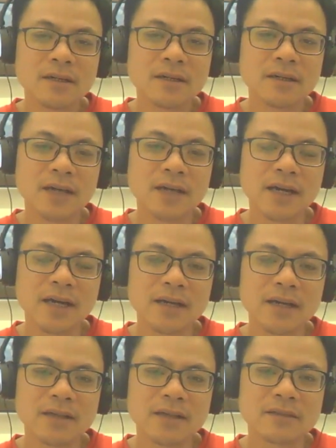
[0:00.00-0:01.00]

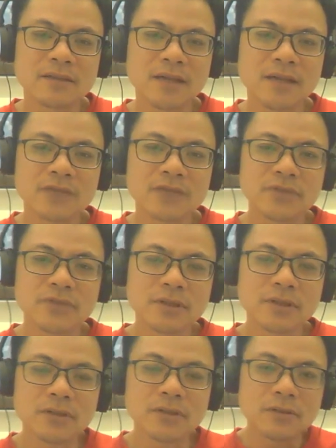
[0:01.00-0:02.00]
And as we
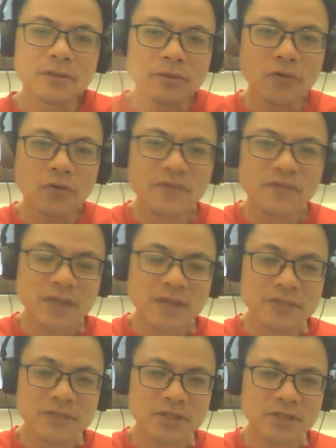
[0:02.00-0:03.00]
go further up the
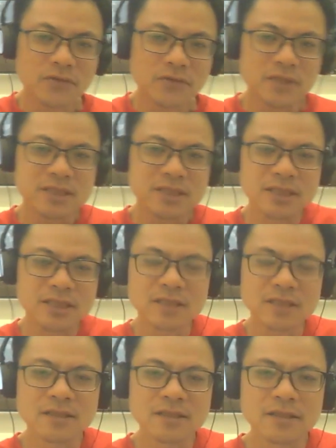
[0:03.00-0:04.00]
scale, we see
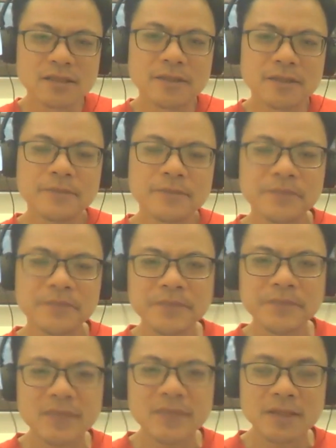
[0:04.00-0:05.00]
the
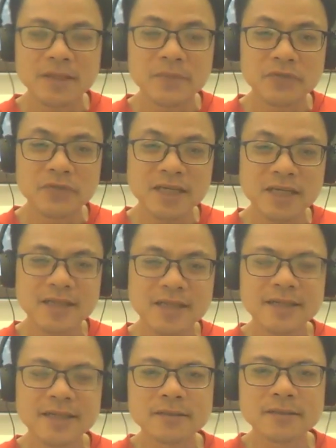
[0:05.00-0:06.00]
building,
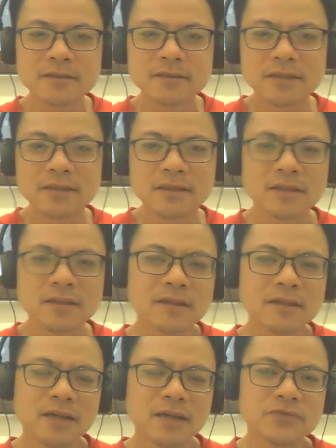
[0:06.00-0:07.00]
the
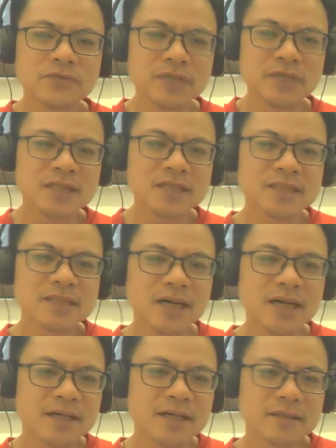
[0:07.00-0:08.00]
countryside,
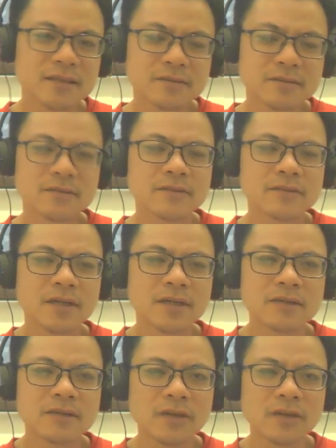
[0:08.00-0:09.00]
the
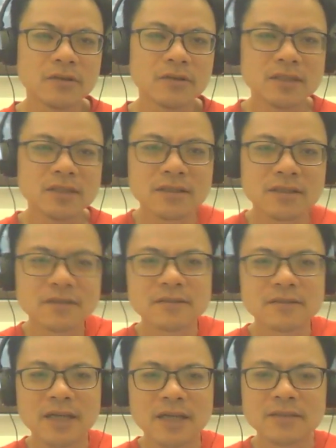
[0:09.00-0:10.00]
continent,
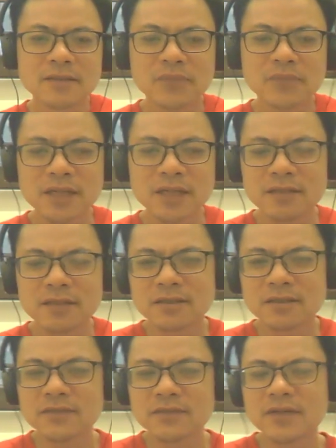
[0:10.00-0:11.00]
and the planet Earth.
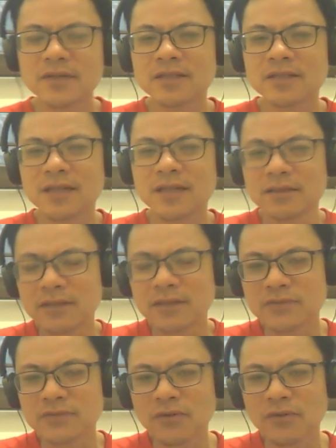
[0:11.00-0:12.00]
And then as we
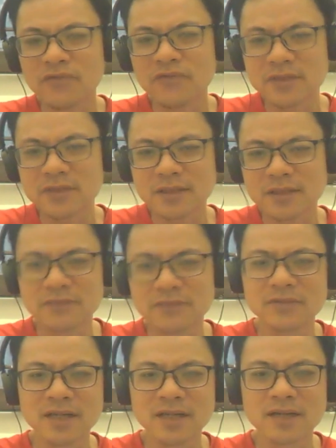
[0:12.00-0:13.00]
go further, we
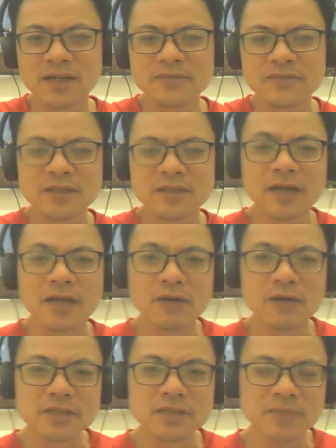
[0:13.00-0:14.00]
have the outer
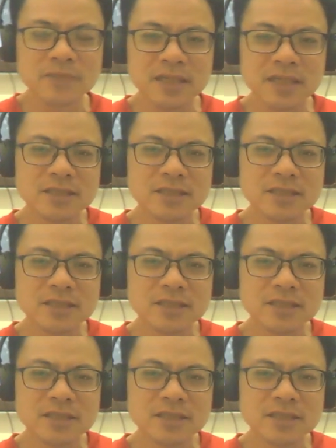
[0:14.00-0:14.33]
space,